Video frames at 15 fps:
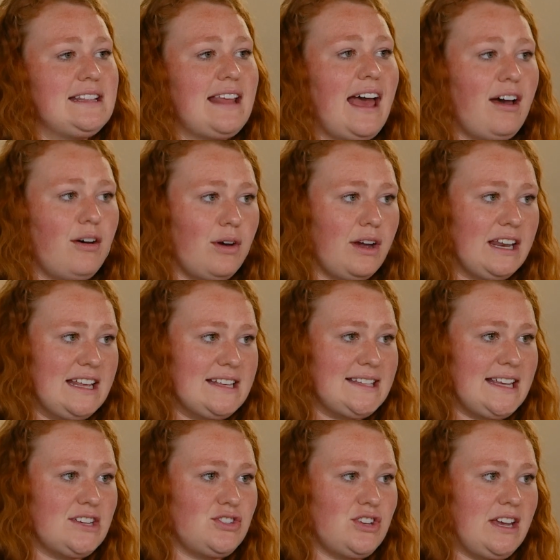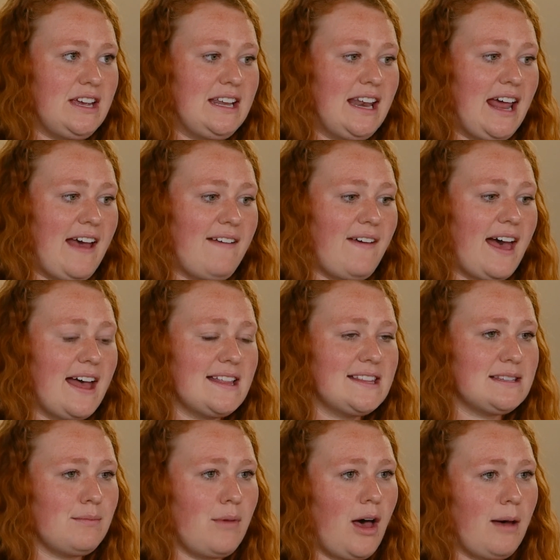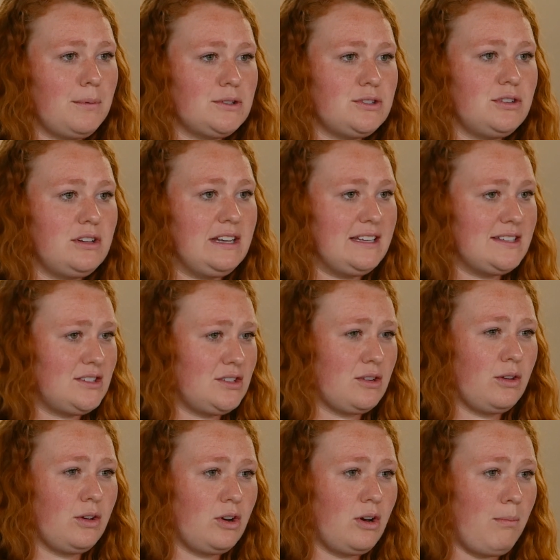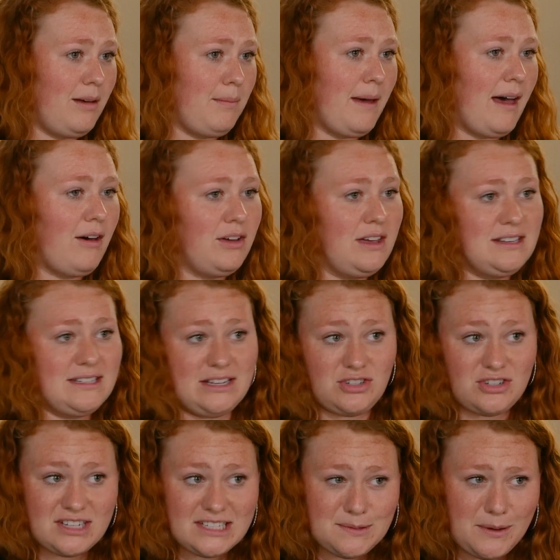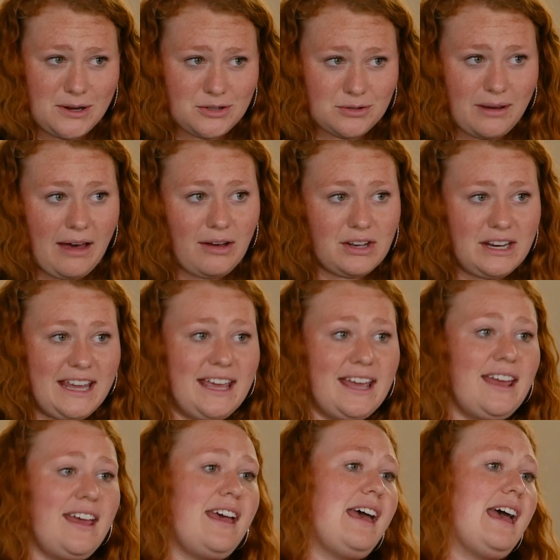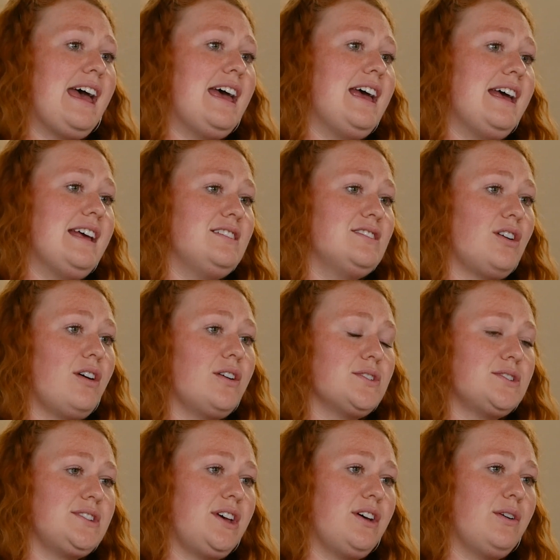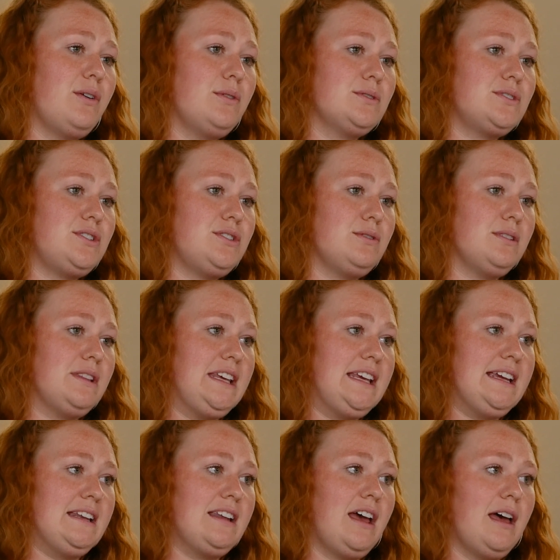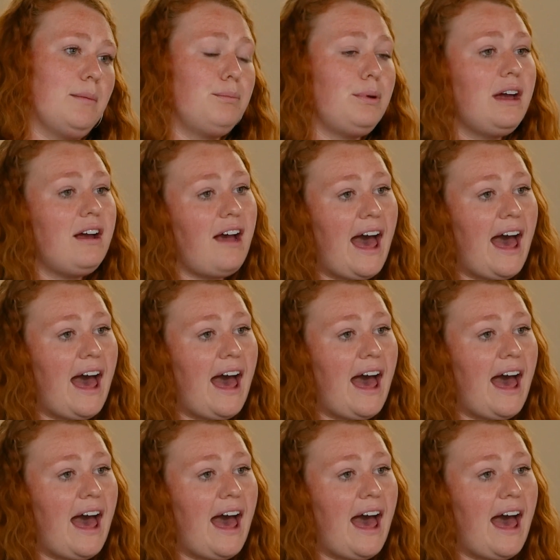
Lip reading: In that organization, I've had some opportunities to learn about Indigenous spirituality and also to lead a prayer